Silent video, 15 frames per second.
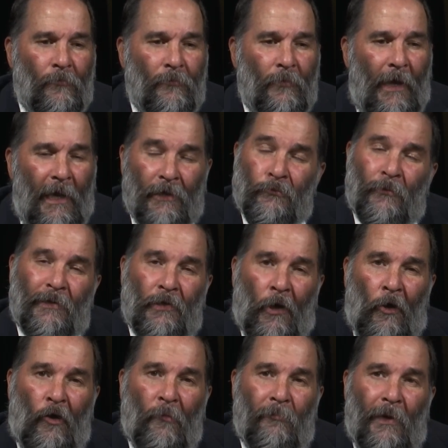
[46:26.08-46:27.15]
As we
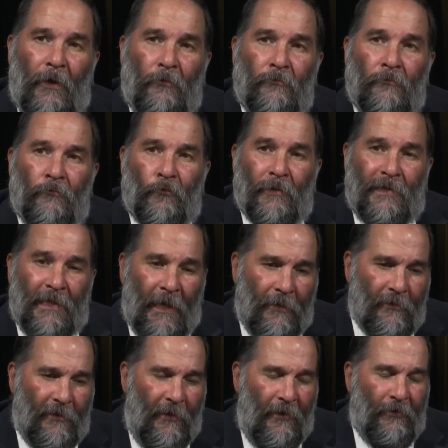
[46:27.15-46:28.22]
talk about
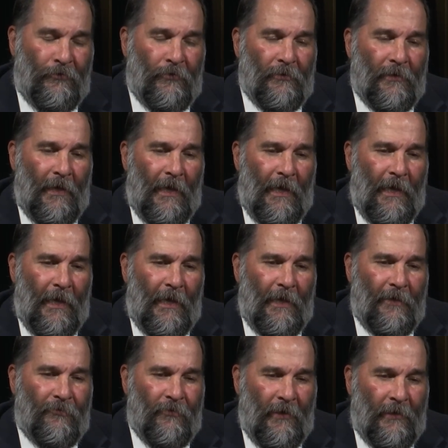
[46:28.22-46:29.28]
retaliation, I
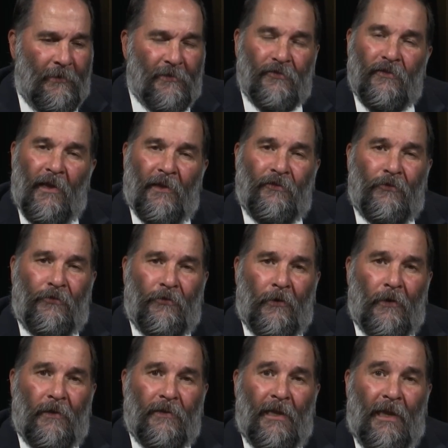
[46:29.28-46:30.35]
think it's
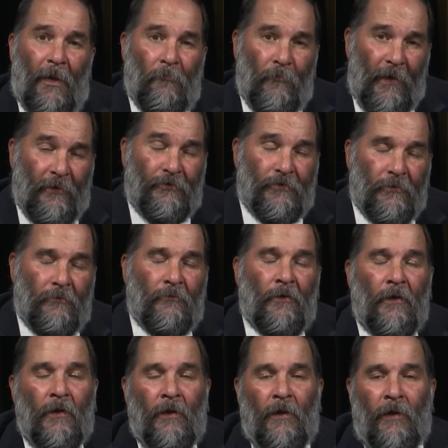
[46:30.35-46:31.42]
necessary that I mention
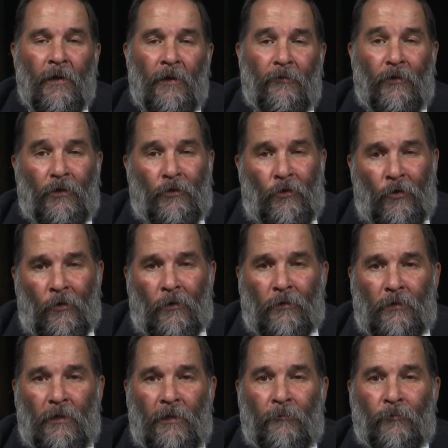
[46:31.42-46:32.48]
that
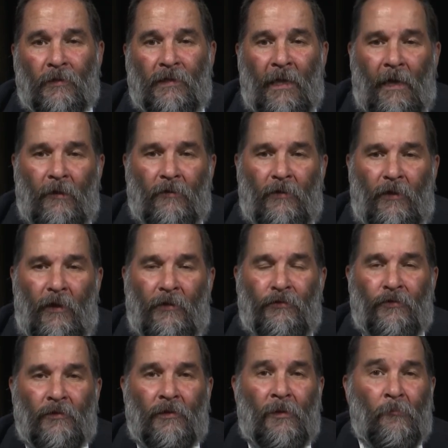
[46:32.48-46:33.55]
currently
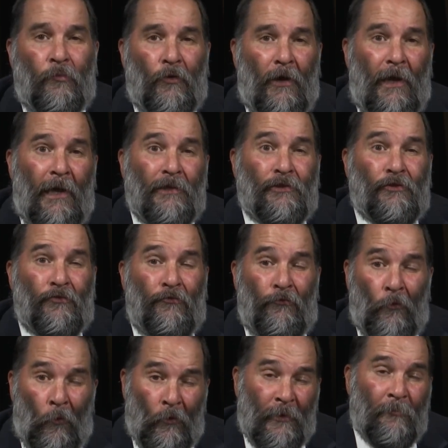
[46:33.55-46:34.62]
retaliation comprises
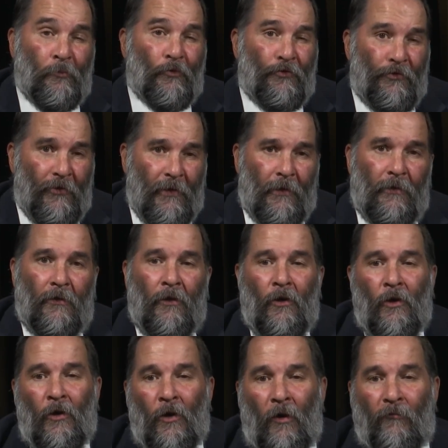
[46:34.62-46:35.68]
40%
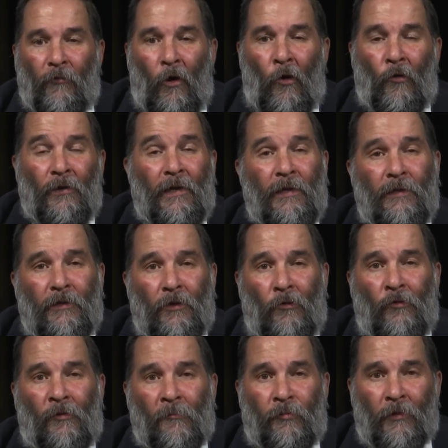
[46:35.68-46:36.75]
of all
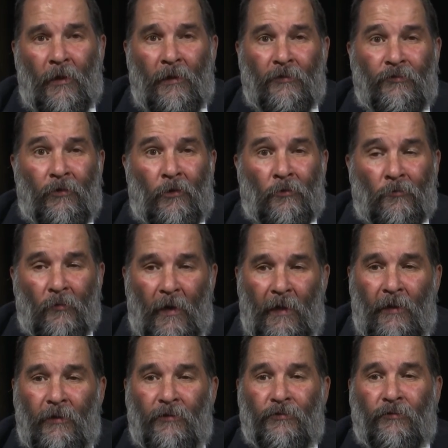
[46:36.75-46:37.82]
EEO complaints that are
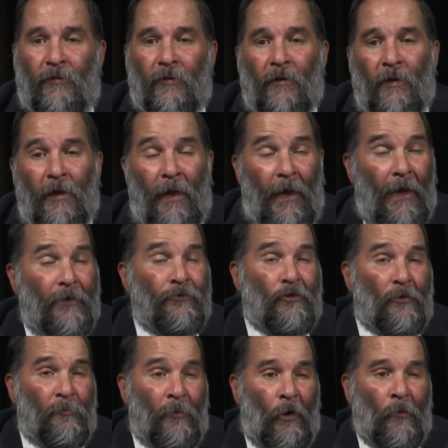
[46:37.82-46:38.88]
raised at the
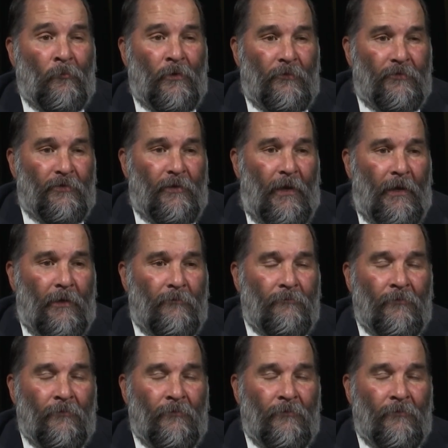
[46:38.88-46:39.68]
Department of State.